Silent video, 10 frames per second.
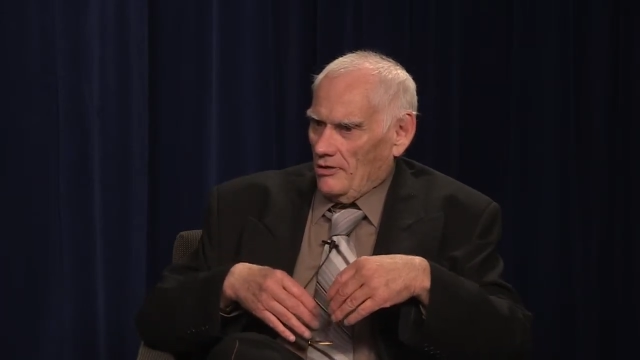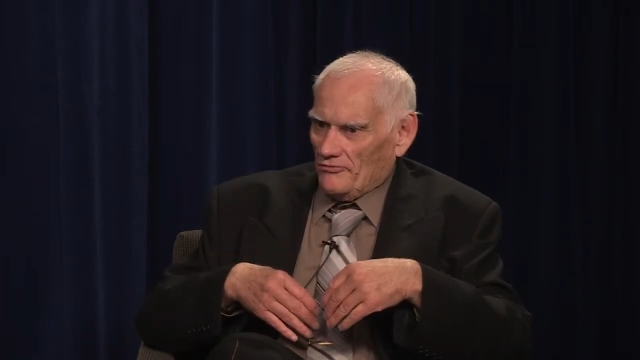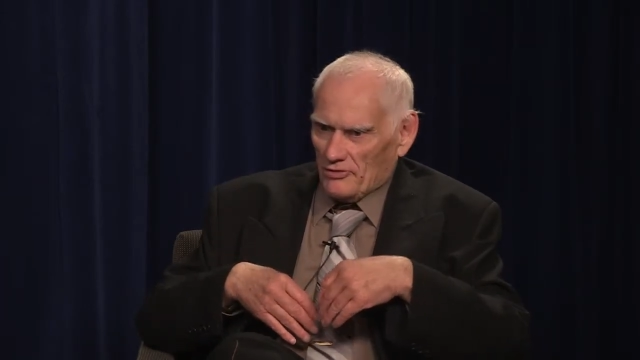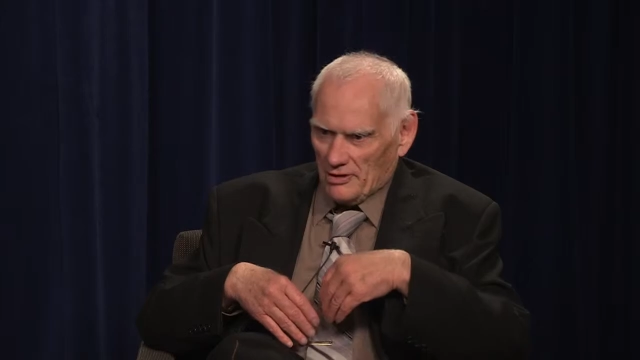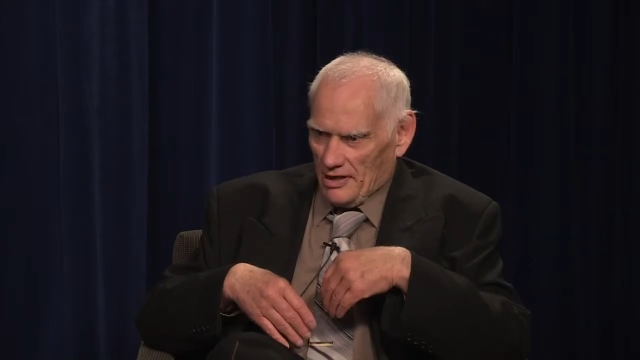
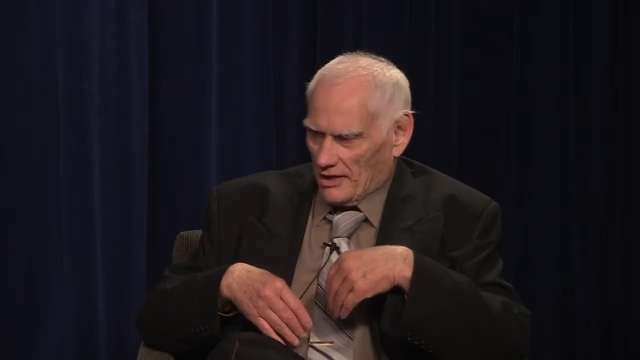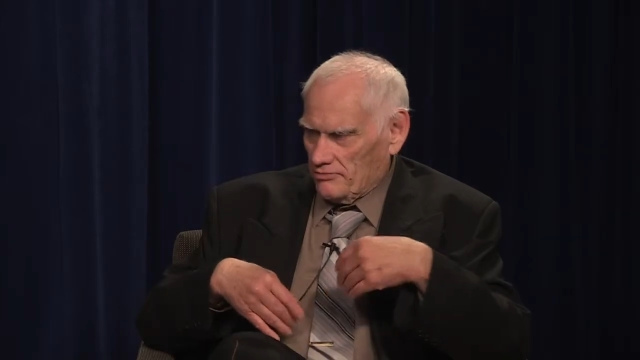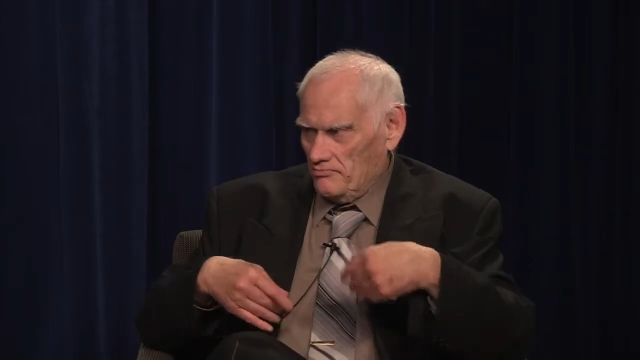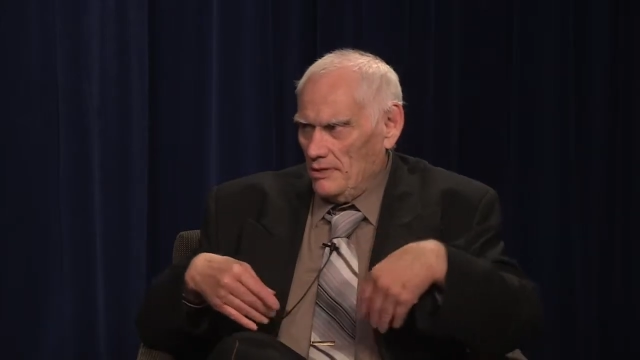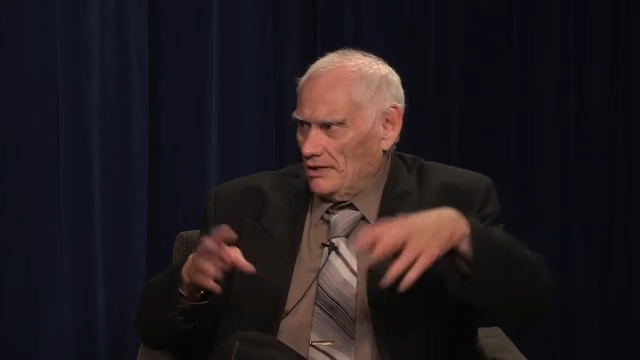for the next
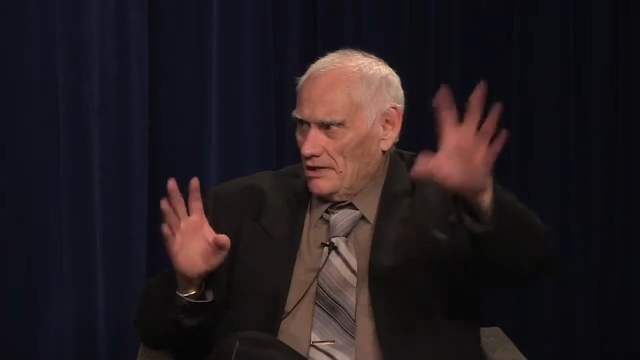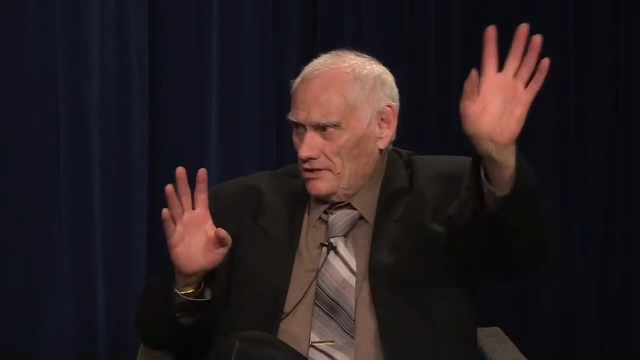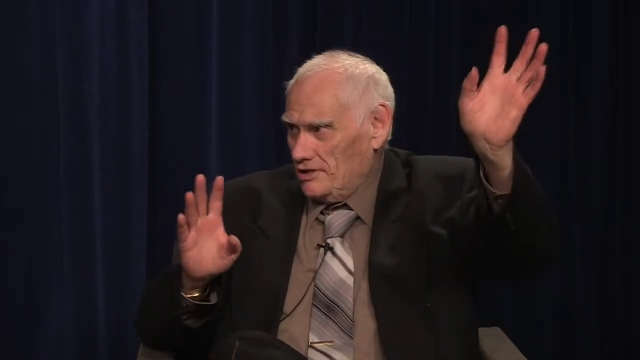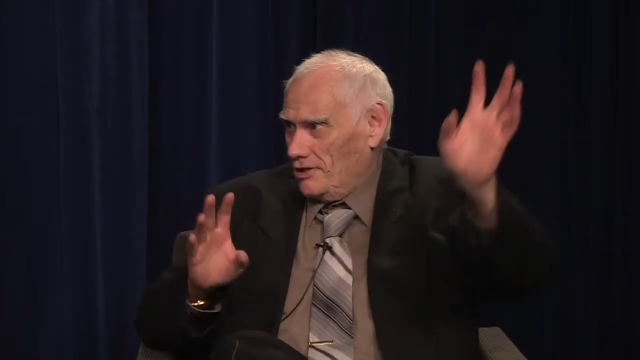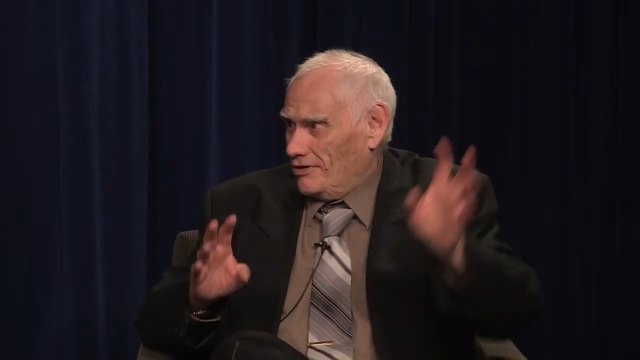million
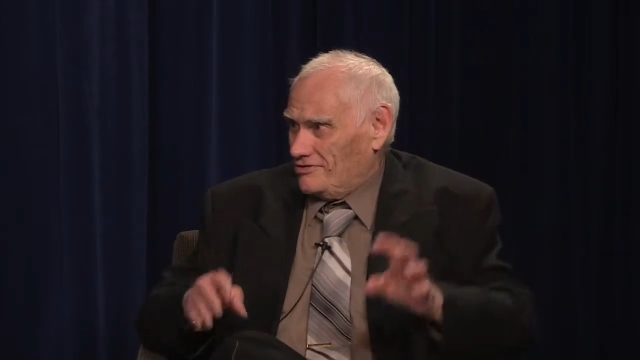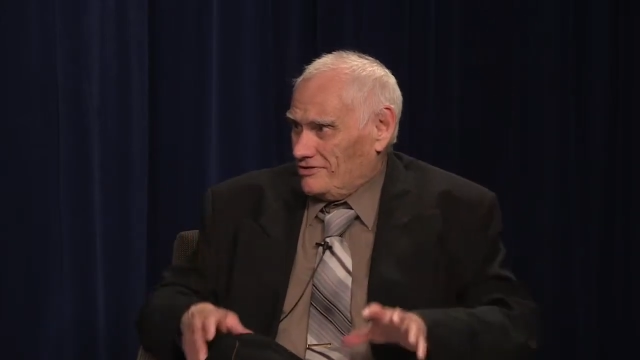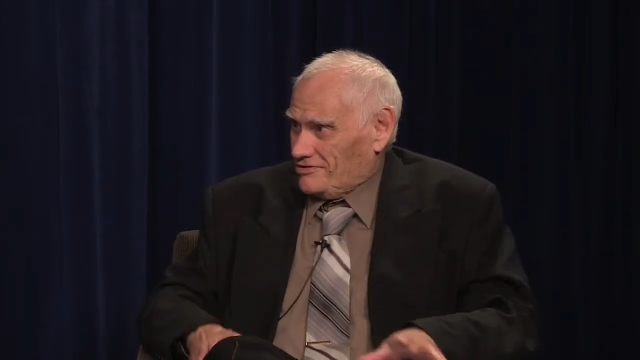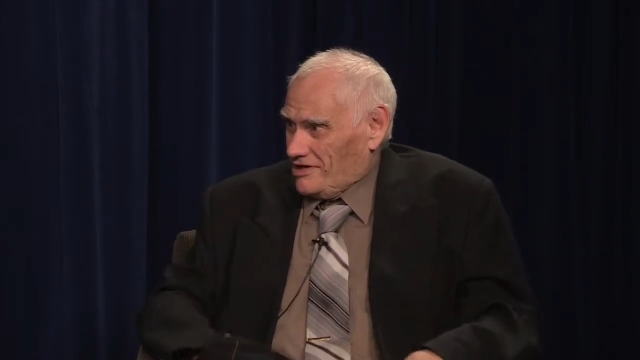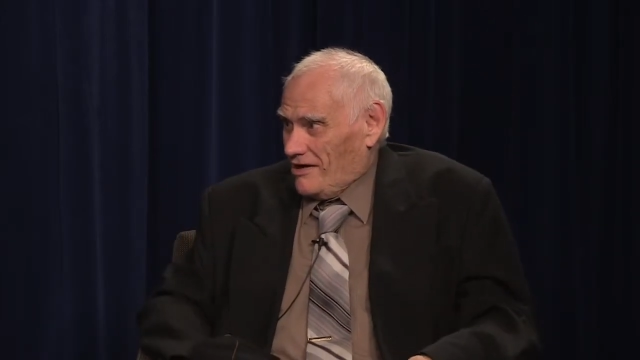years
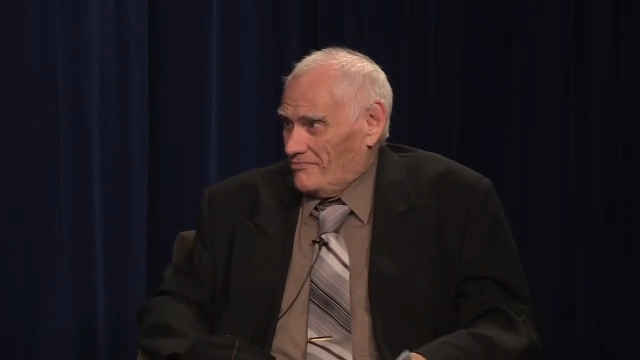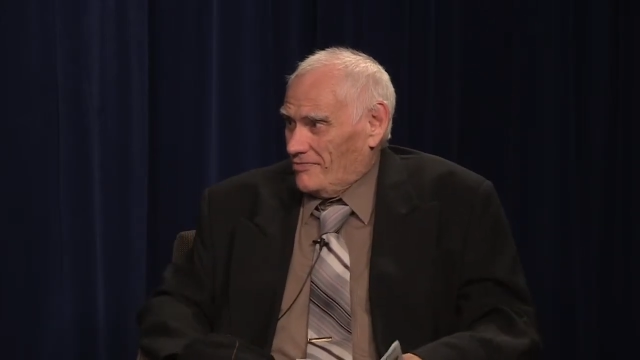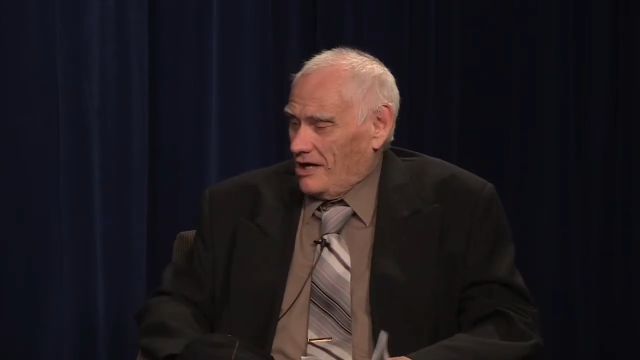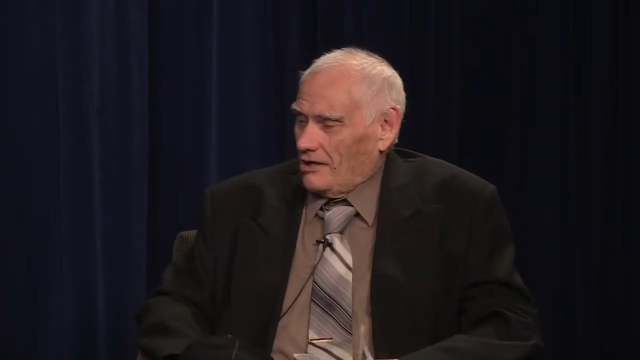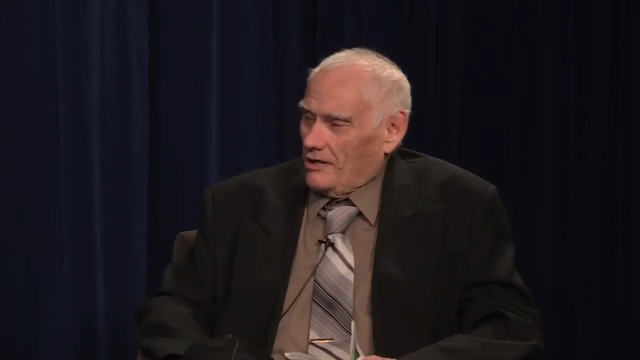or something.